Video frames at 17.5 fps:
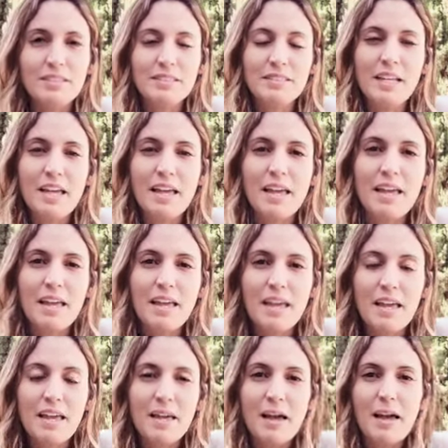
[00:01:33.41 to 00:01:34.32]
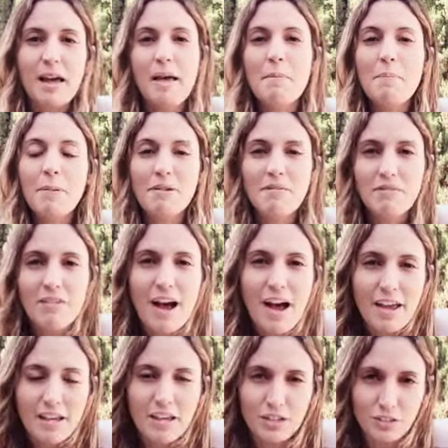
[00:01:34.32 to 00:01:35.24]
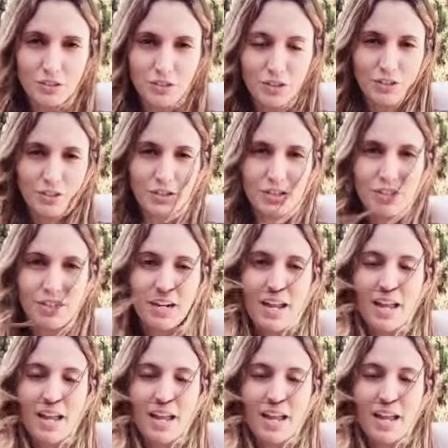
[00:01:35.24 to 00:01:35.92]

they amplify each other.